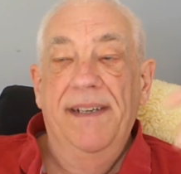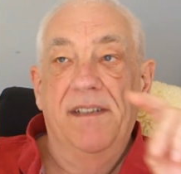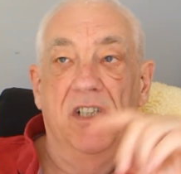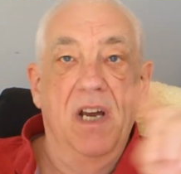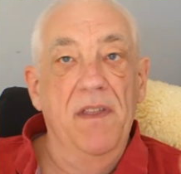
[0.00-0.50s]

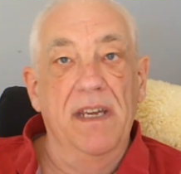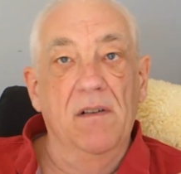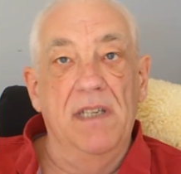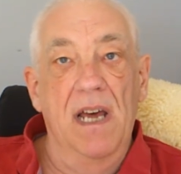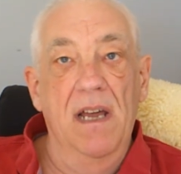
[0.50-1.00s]
to show that
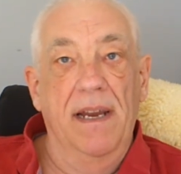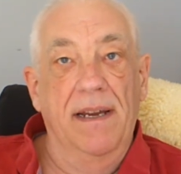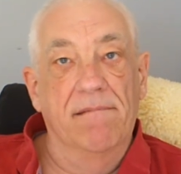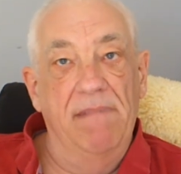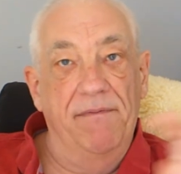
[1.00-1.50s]
you're
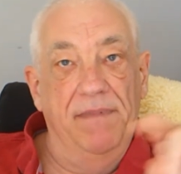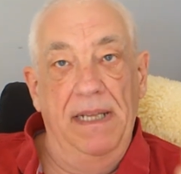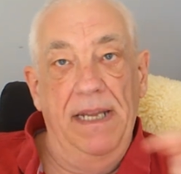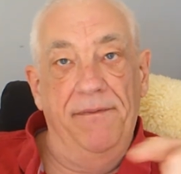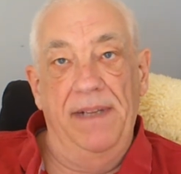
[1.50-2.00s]
turning left
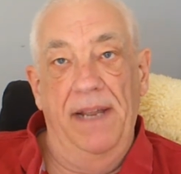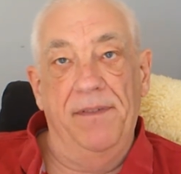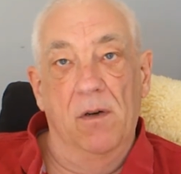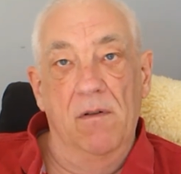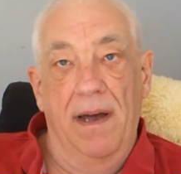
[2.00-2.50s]

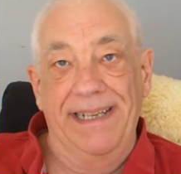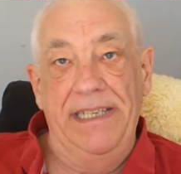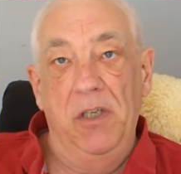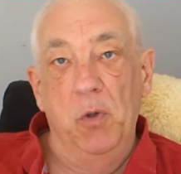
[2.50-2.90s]
or right.